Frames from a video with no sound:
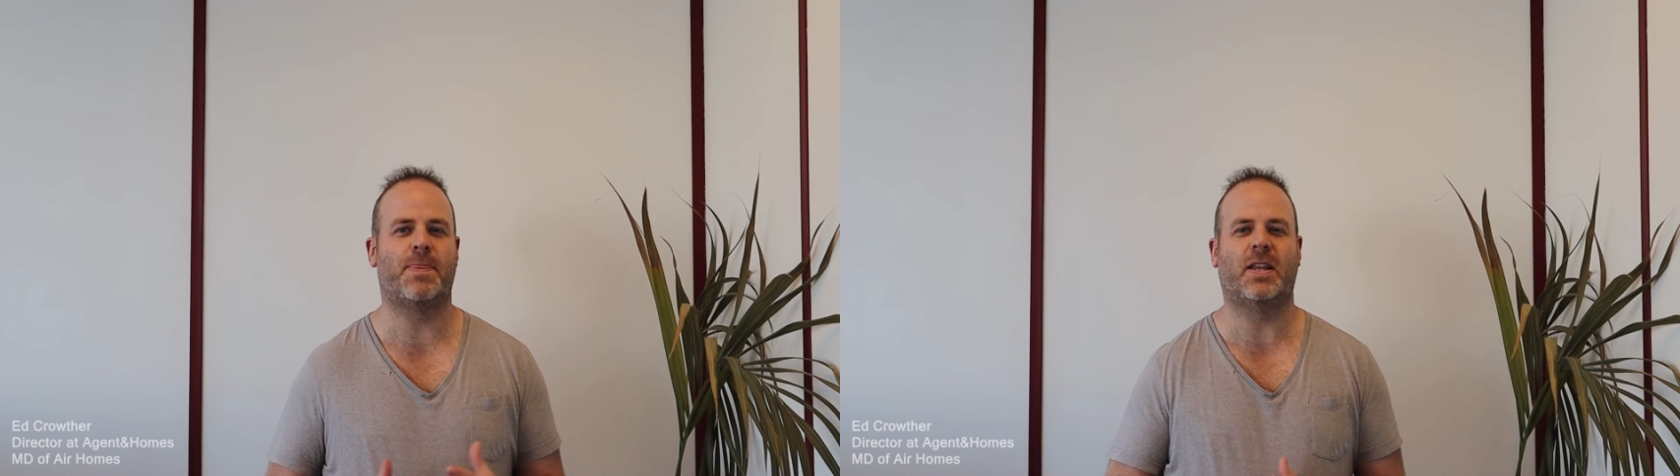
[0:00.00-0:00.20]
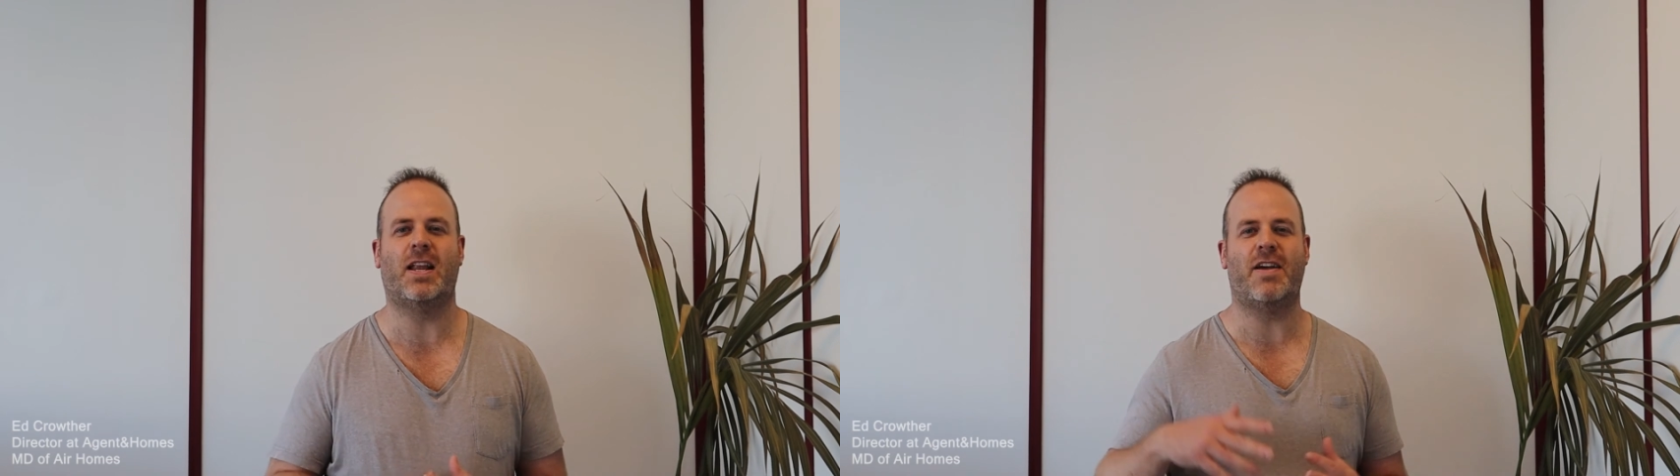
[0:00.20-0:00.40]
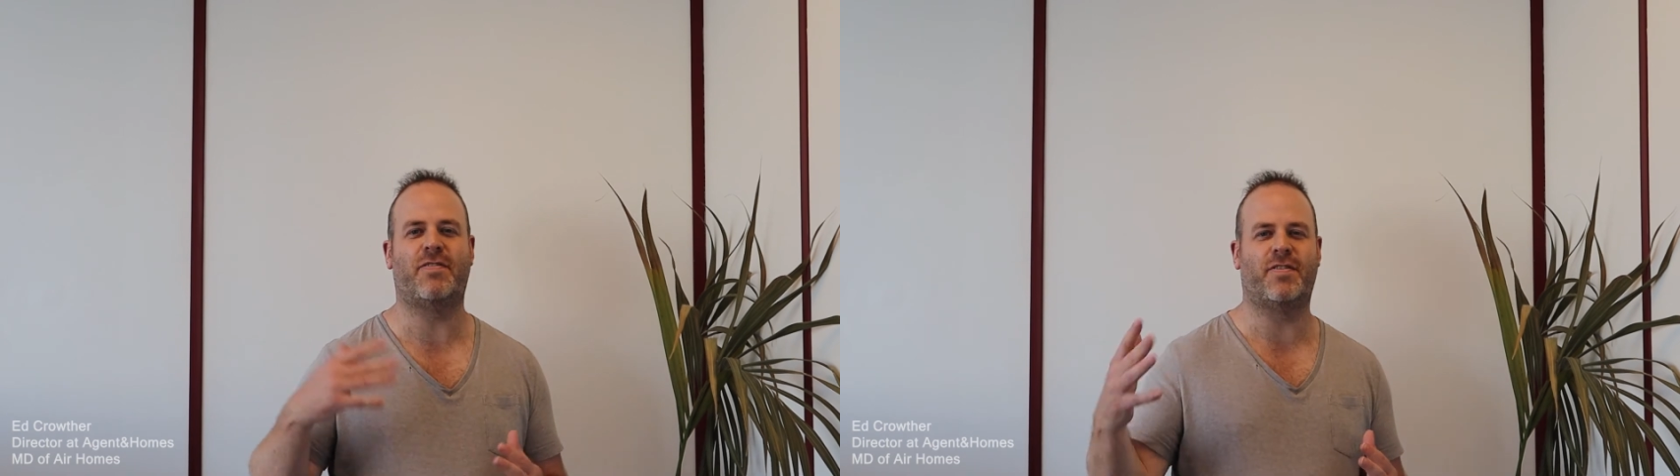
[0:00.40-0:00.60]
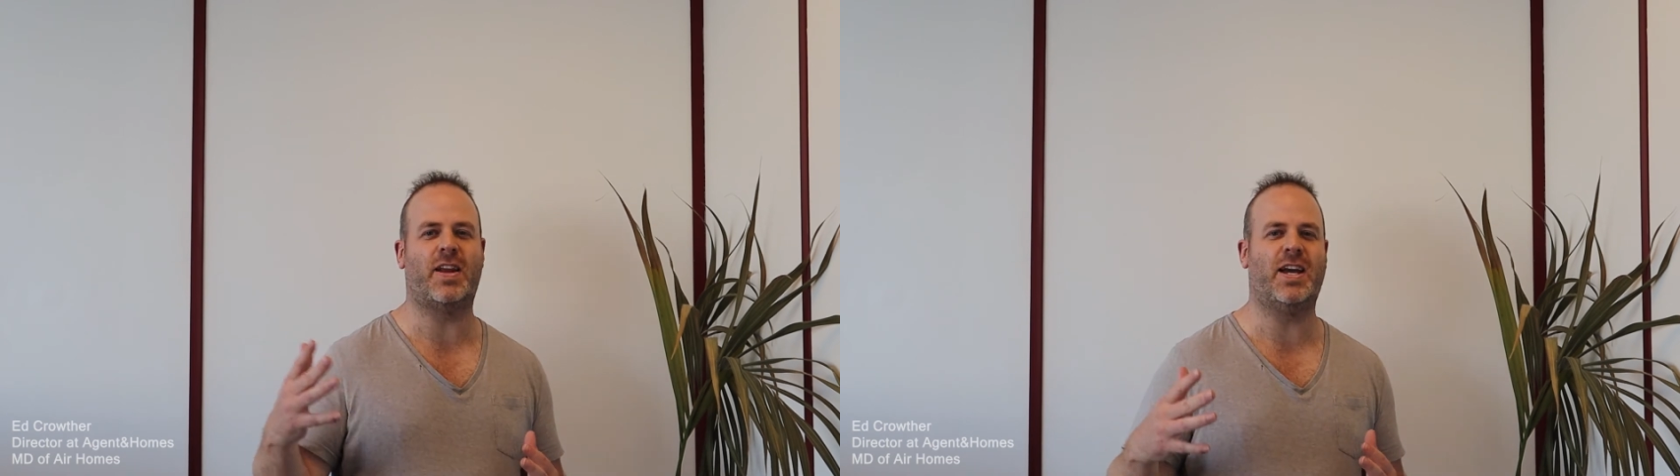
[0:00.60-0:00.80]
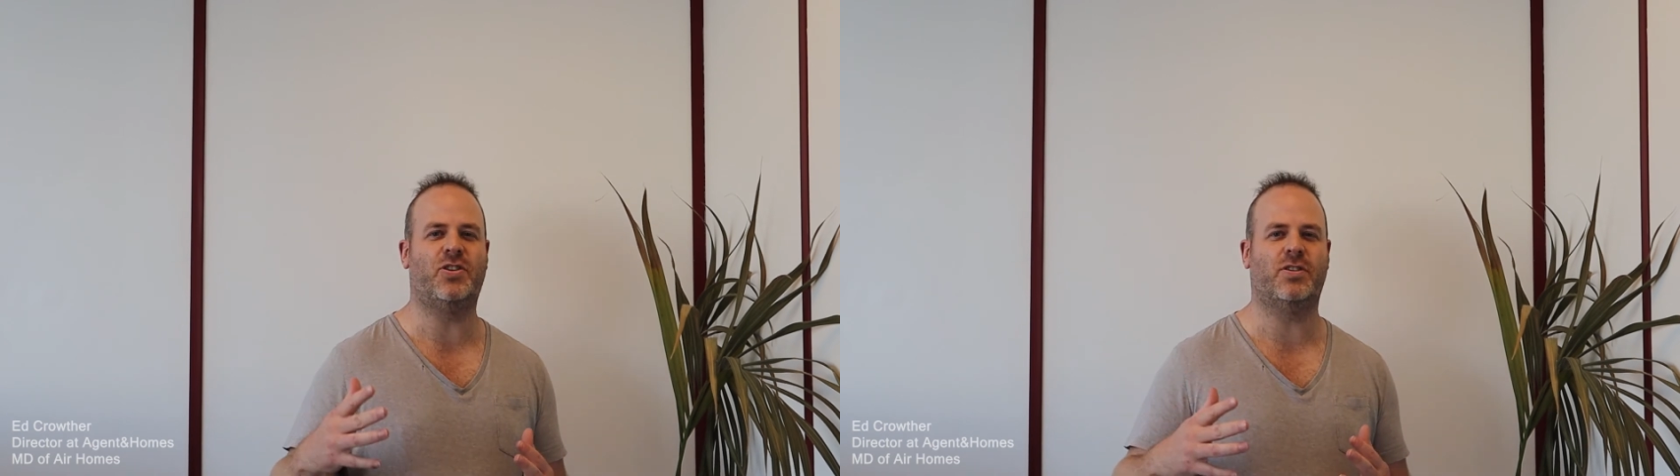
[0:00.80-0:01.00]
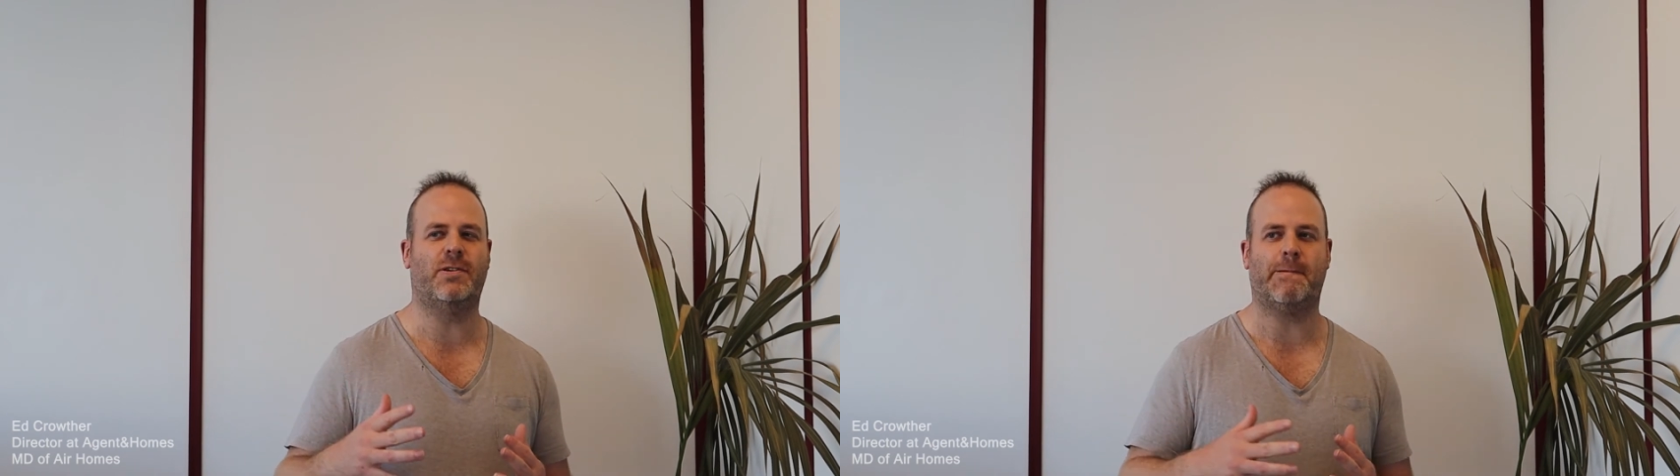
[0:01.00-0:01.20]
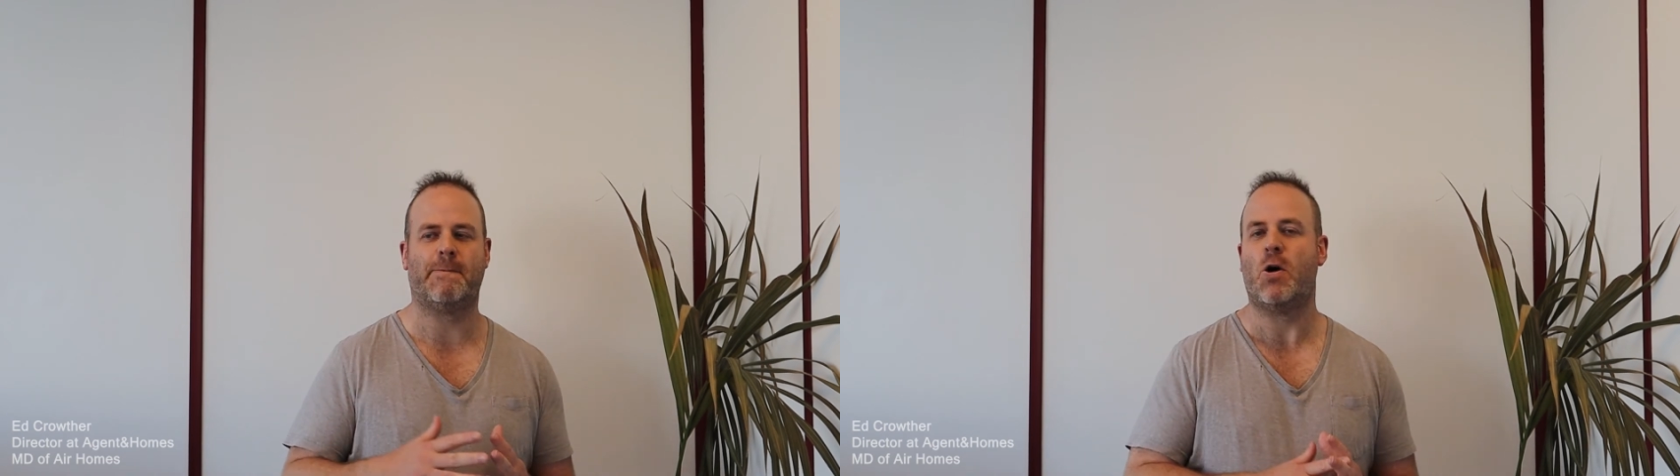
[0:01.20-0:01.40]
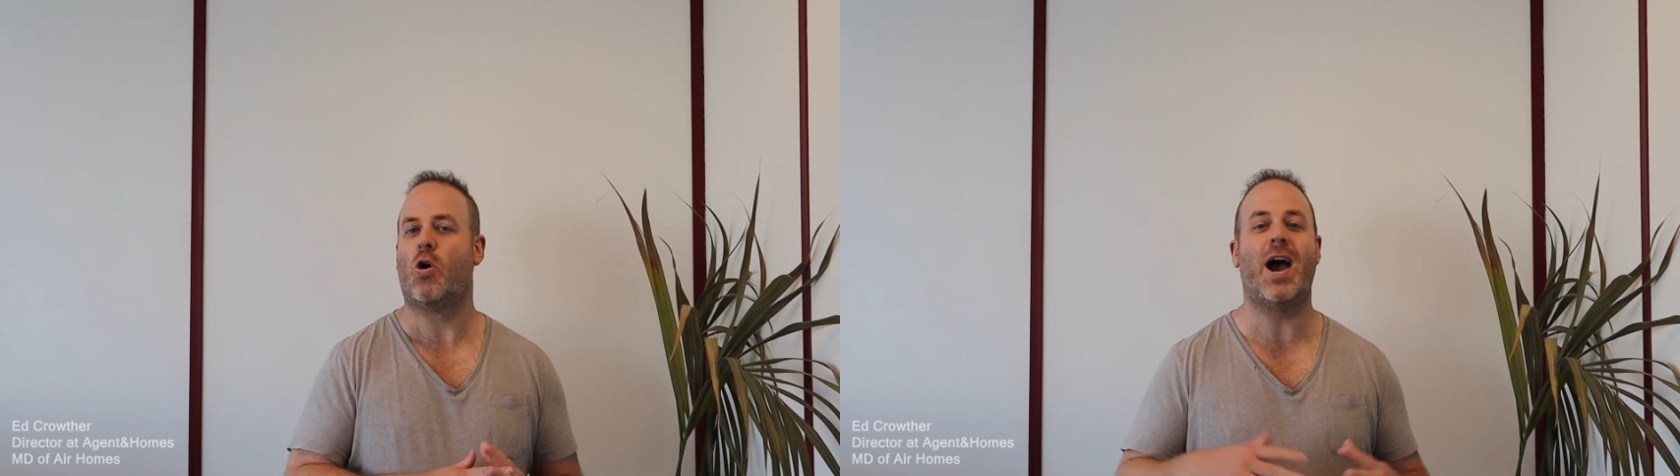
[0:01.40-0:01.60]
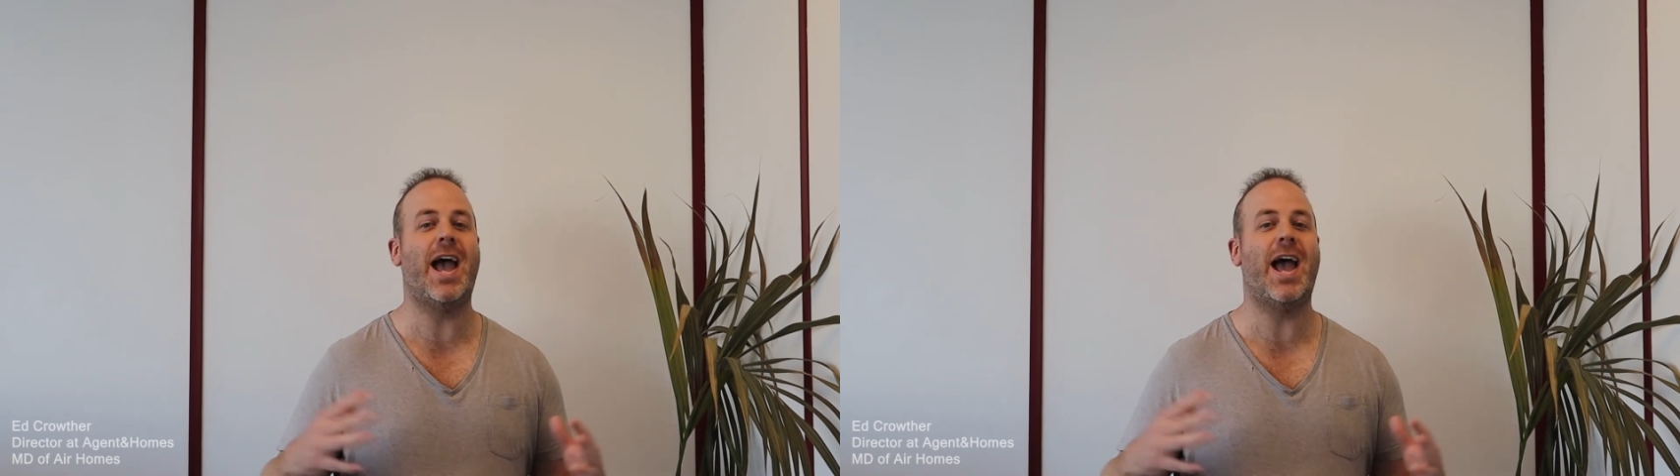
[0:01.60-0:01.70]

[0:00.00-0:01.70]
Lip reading: the life of an agent or